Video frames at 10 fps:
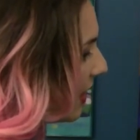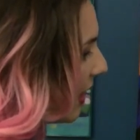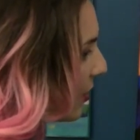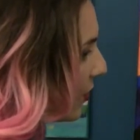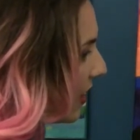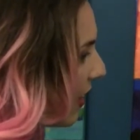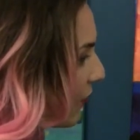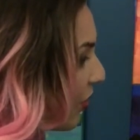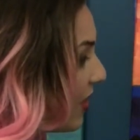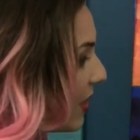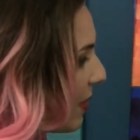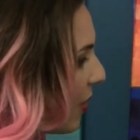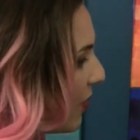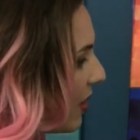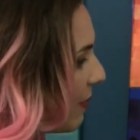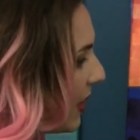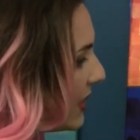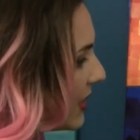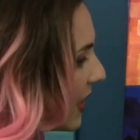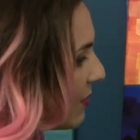I don't really have to think about where I'm
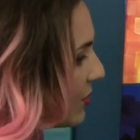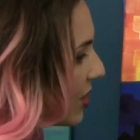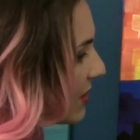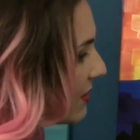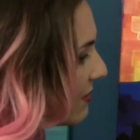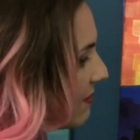painting, I'm just